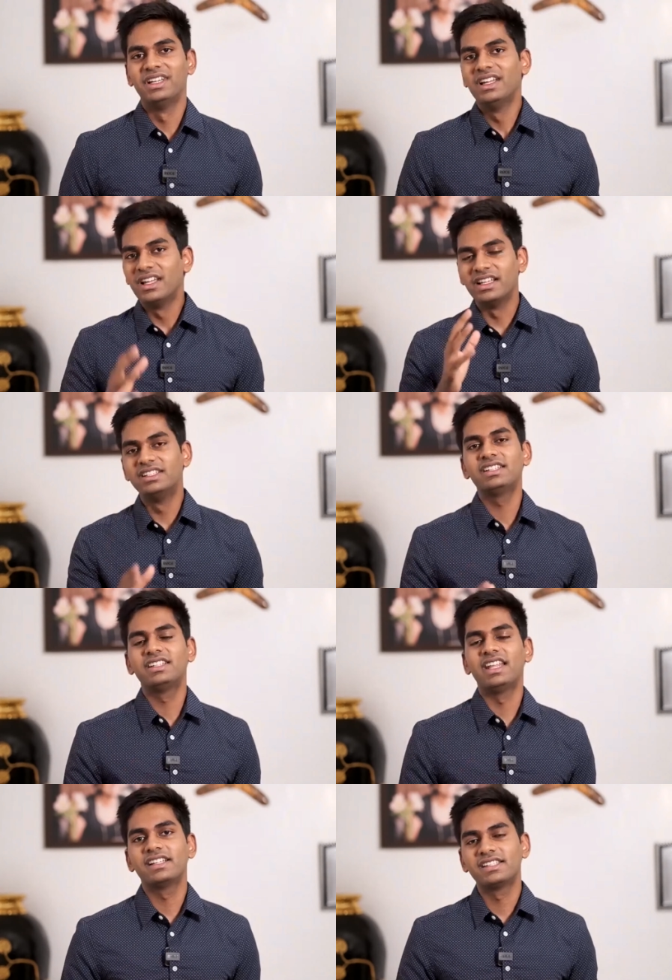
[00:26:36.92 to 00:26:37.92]
it just
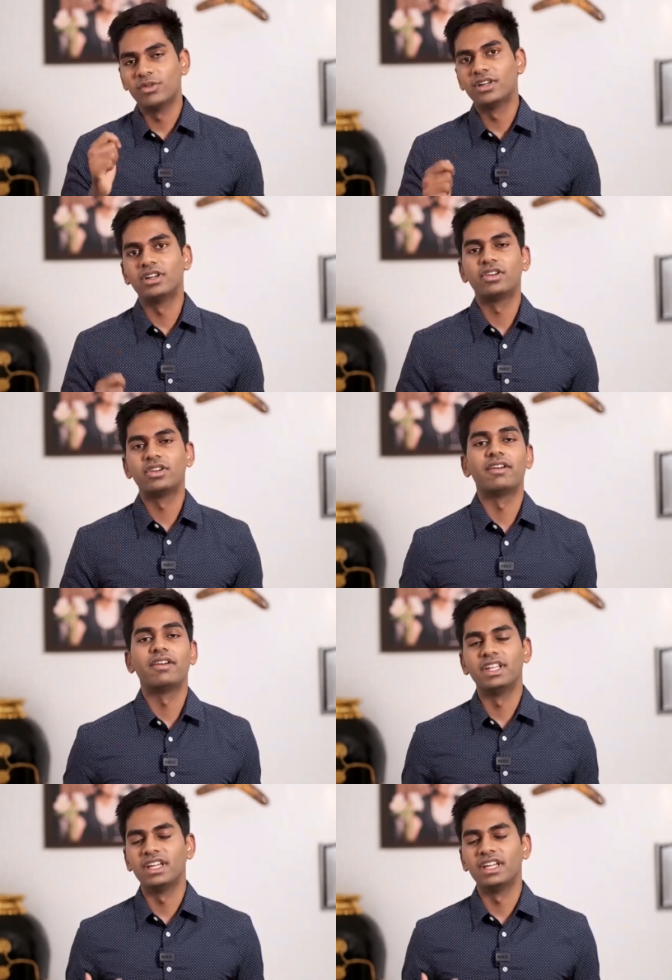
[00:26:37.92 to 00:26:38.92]
takes someone to have the
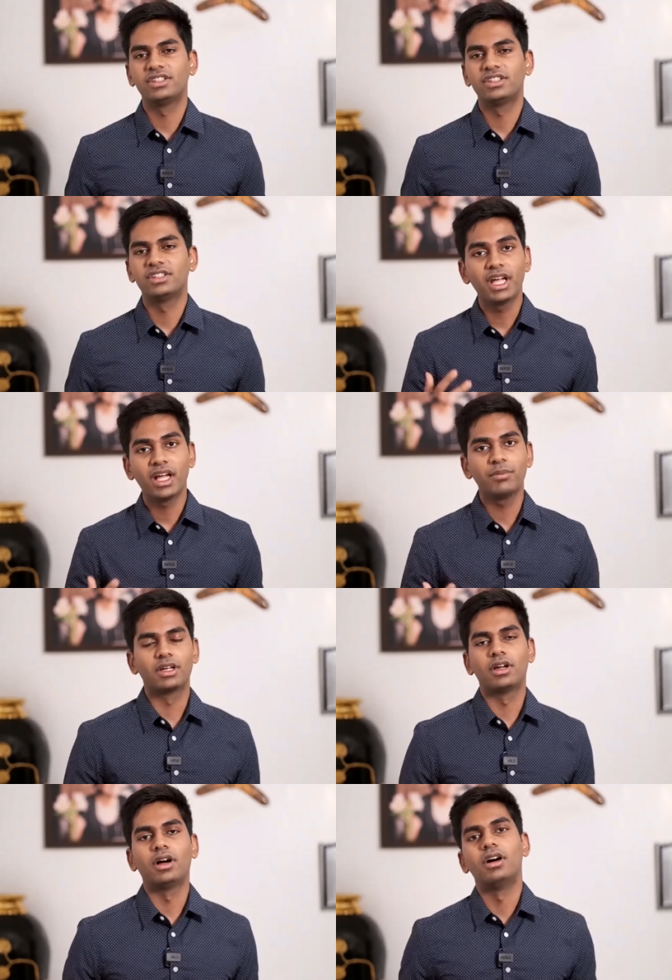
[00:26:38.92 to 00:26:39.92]
guts to pick up the
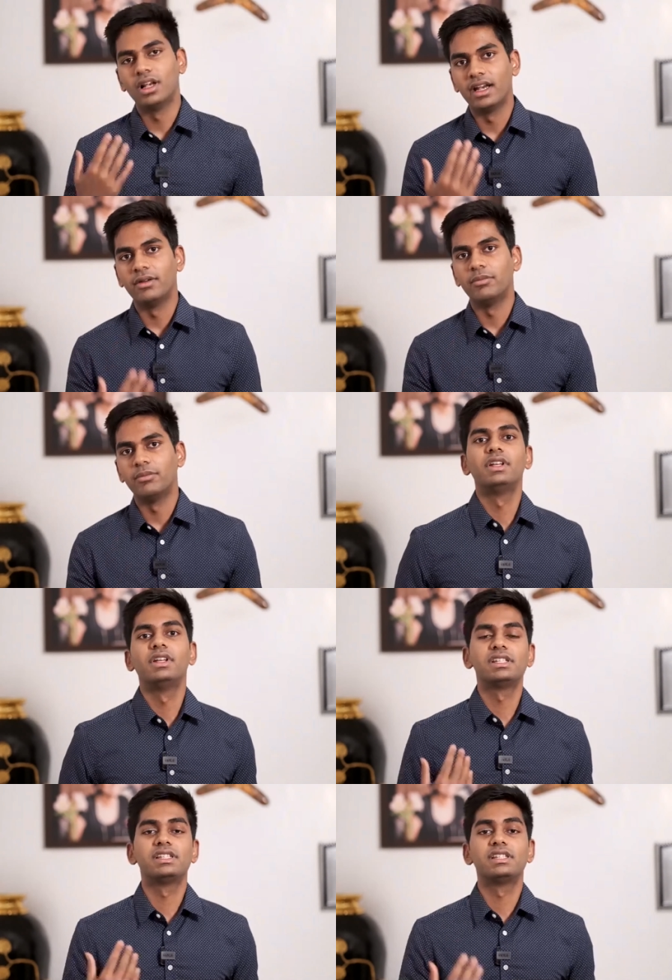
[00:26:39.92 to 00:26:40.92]
call and
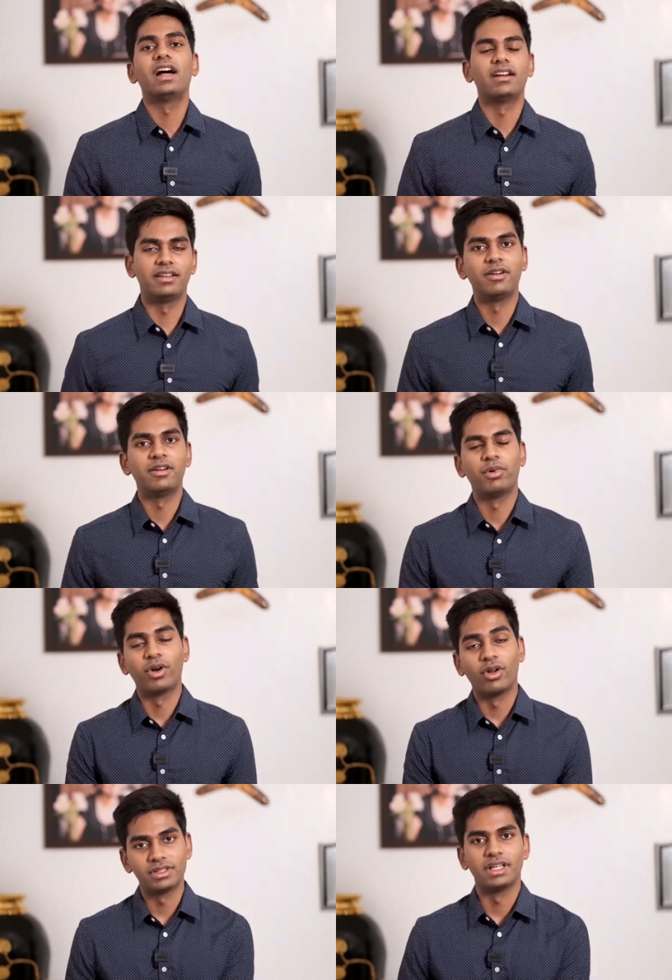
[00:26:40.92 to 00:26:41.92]
start that
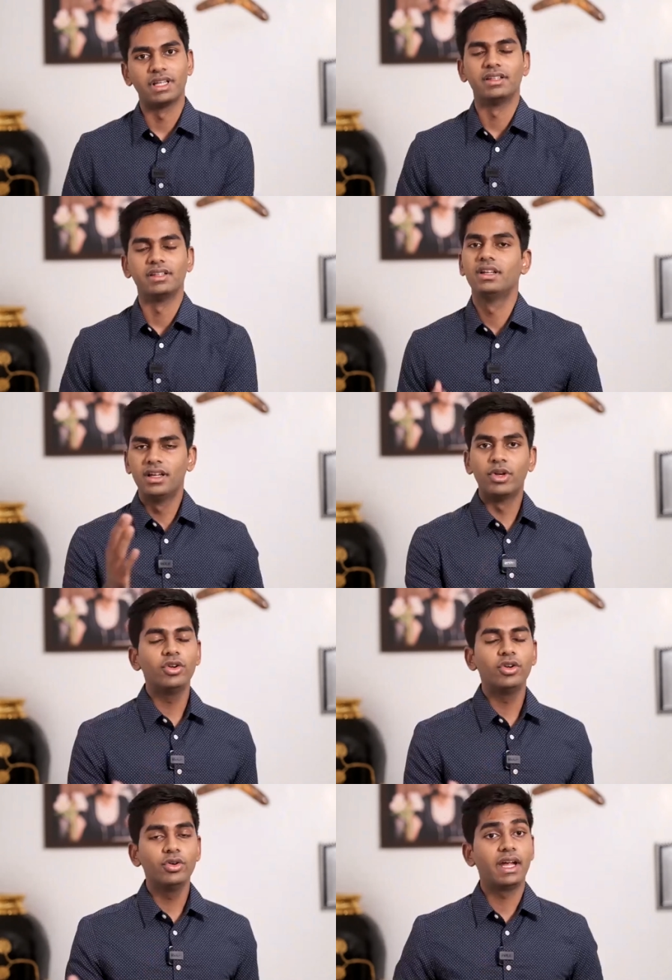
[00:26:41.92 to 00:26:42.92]
process when you
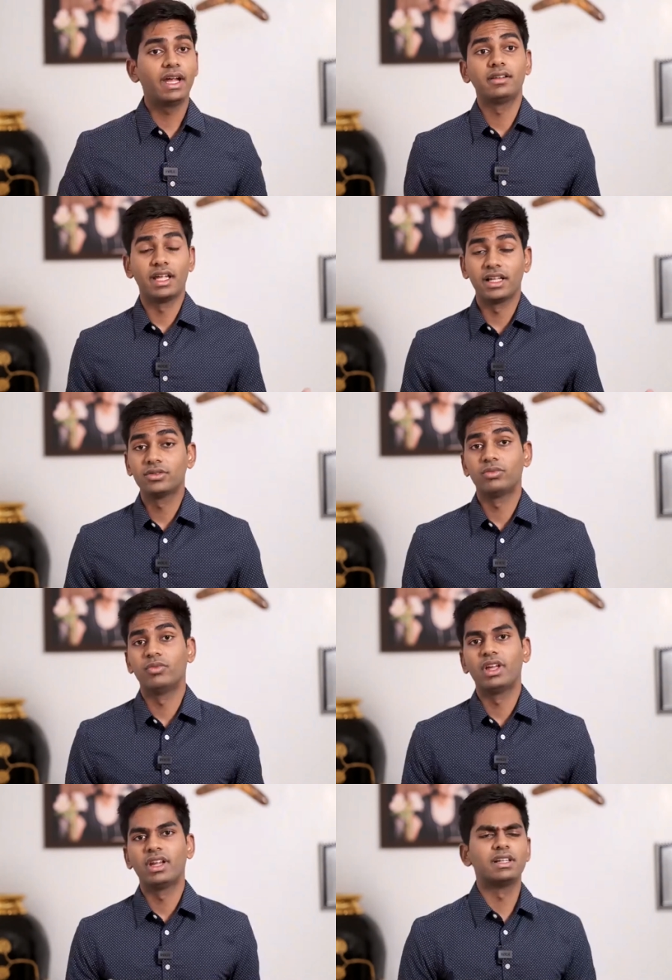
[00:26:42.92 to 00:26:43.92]
do that that's where
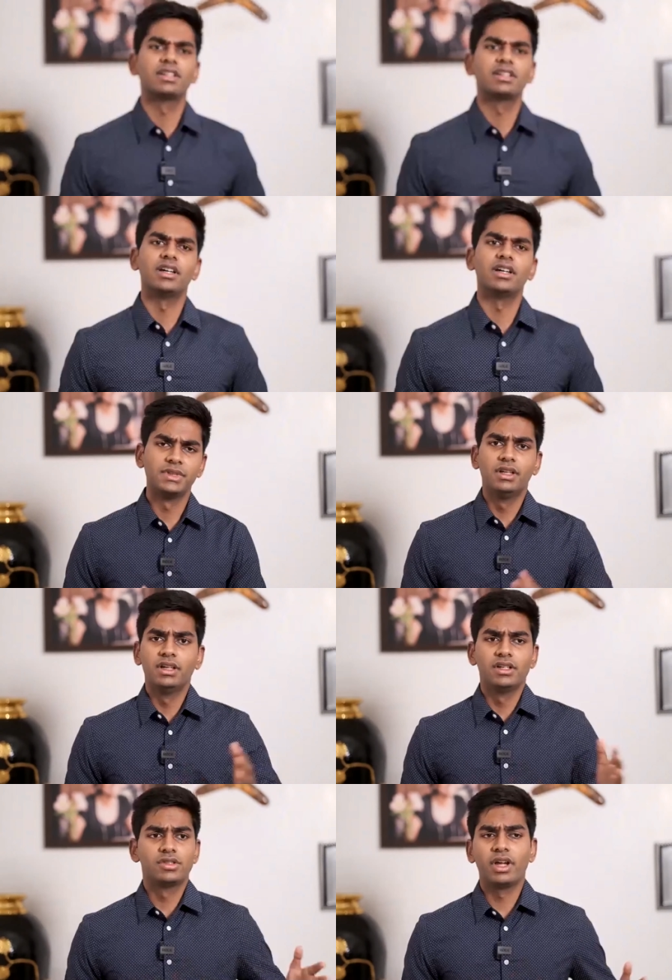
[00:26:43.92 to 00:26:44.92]
results come
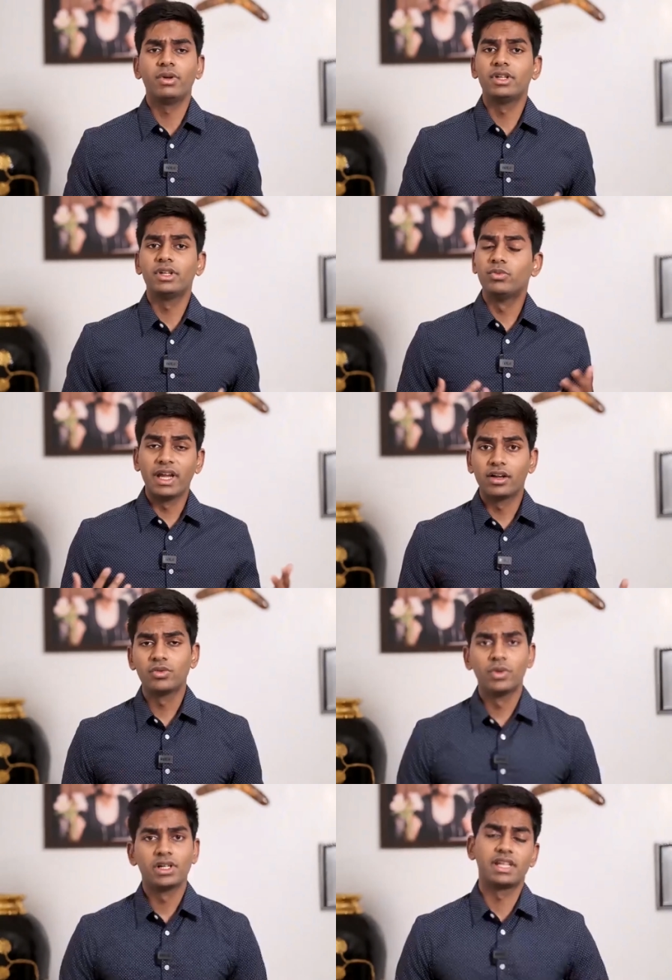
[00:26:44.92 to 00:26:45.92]
so anyways, weight loss
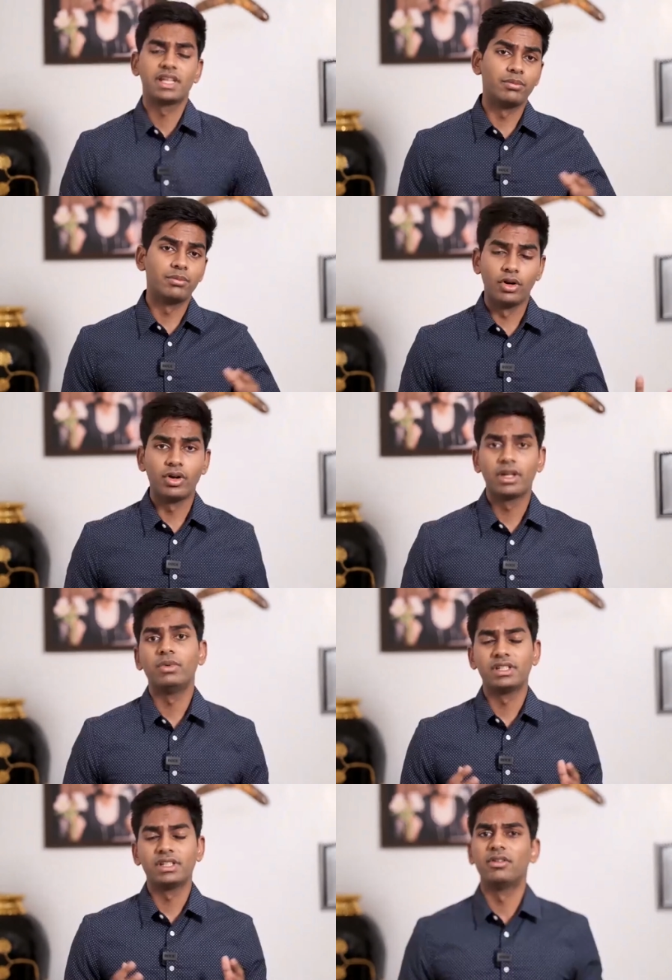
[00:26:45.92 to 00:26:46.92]
works kept growing. We
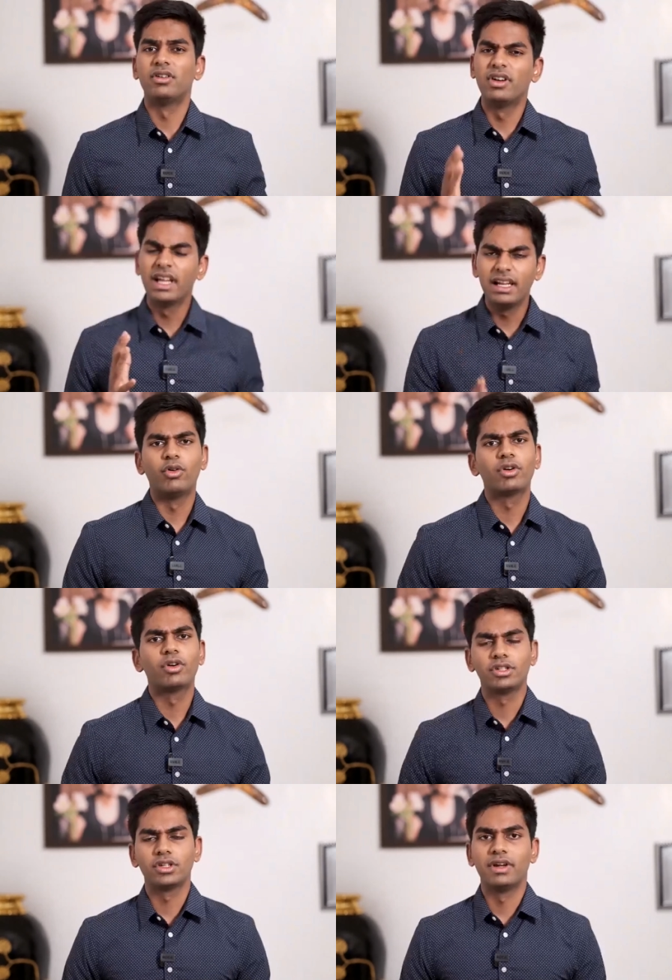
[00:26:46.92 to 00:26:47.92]
started really focusing
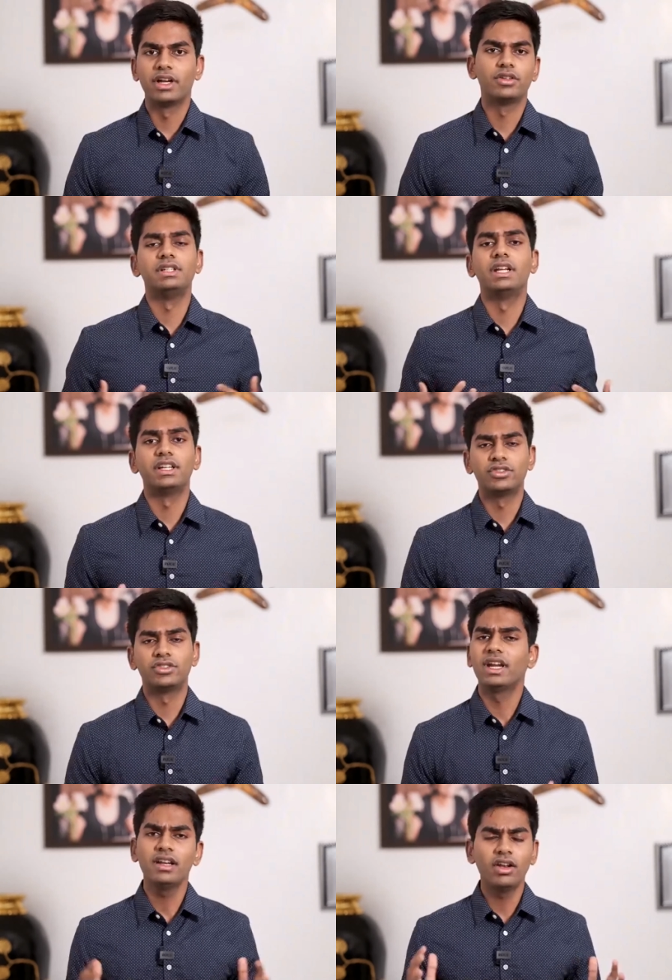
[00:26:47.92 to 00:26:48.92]
on the weight loss industry.
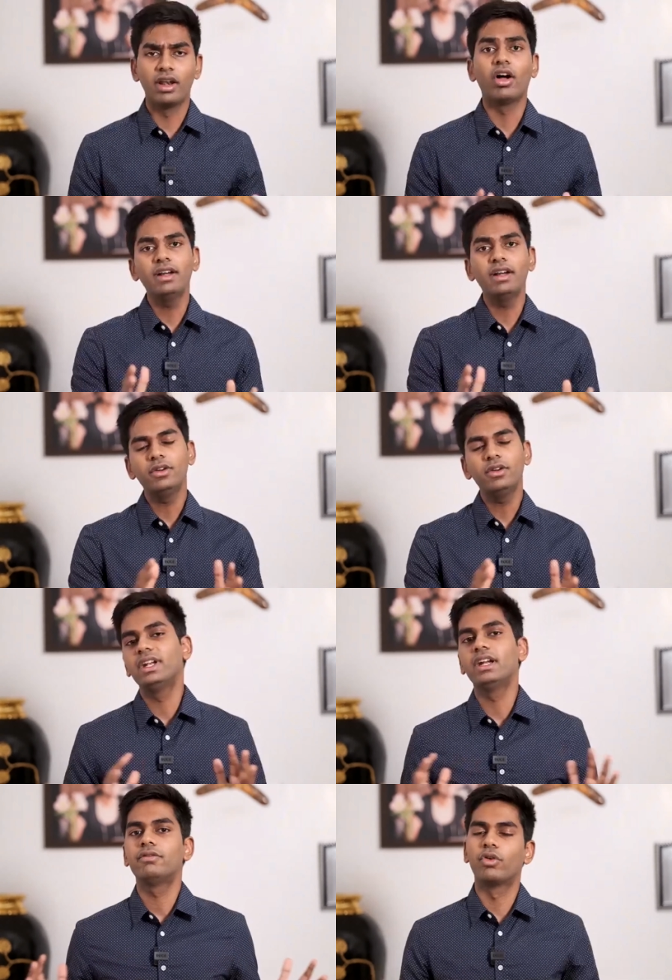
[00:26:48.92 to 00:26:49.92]
And not, not that we didn't
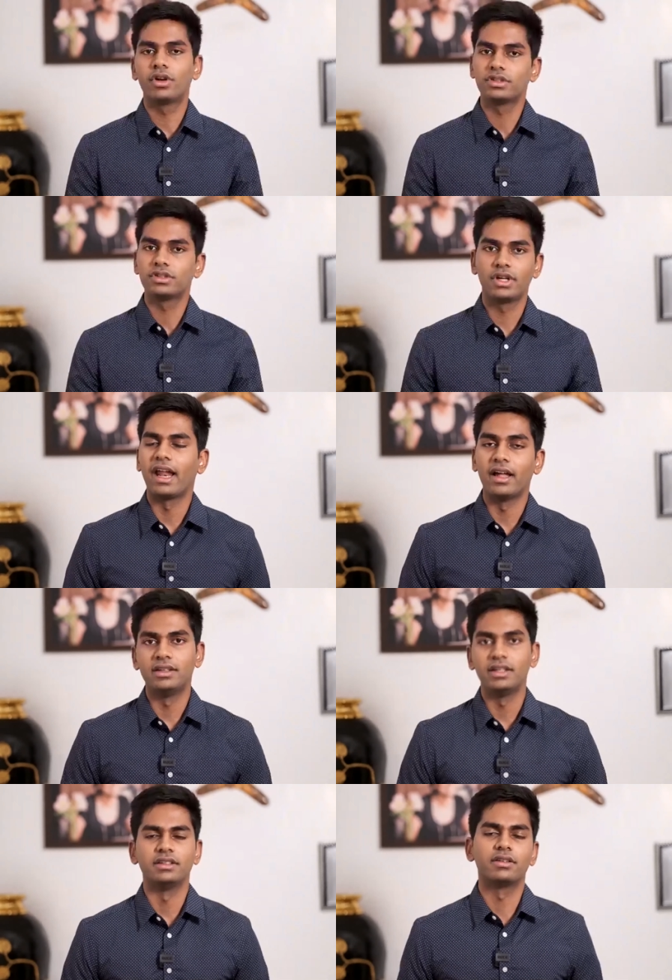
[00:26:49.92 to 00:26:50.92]
focus on other
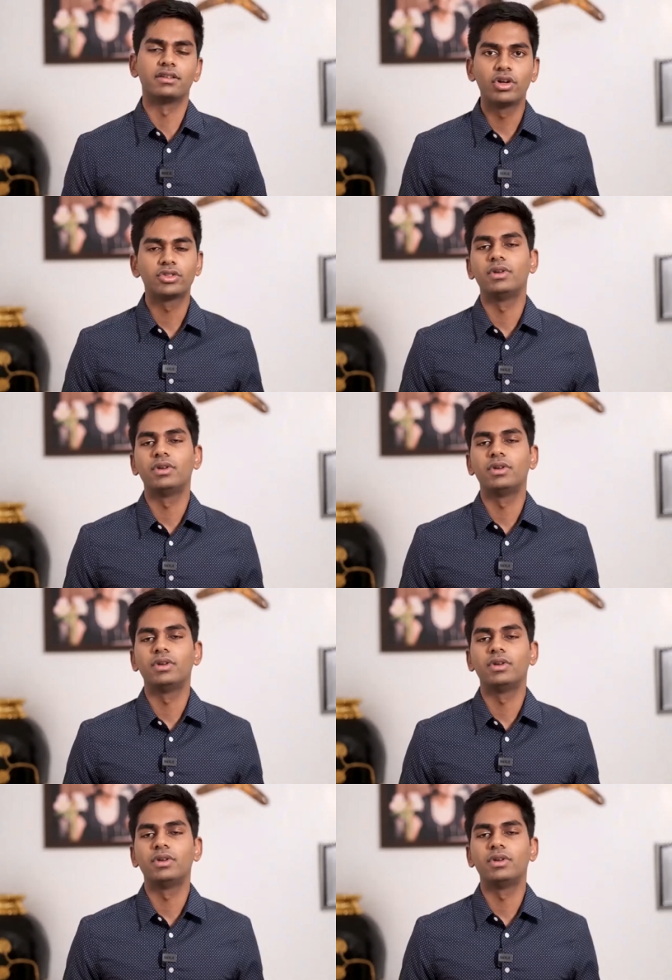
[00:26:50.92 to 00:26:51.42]
things. Of course, we